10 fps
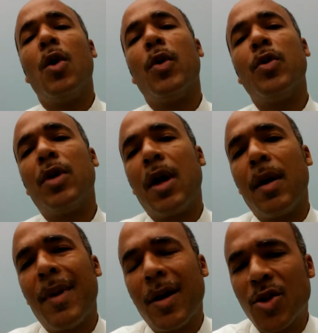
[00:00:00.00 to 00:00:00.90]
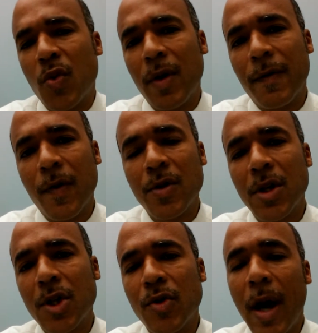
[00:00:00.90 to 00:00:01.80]
When you think about a 21st
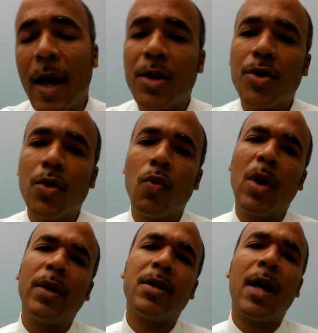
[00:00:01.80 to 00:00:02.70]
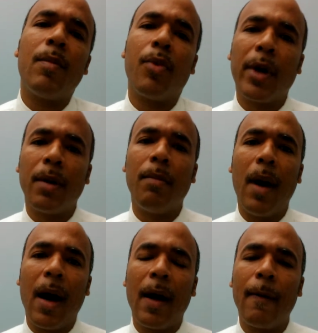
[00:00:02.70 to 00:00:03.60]
century attitude, what does that bring to
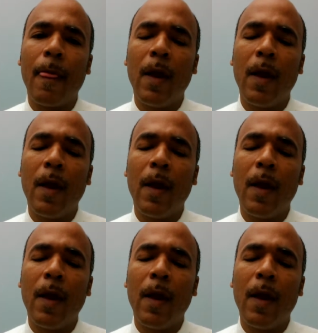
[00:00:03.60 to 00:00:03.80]
mind?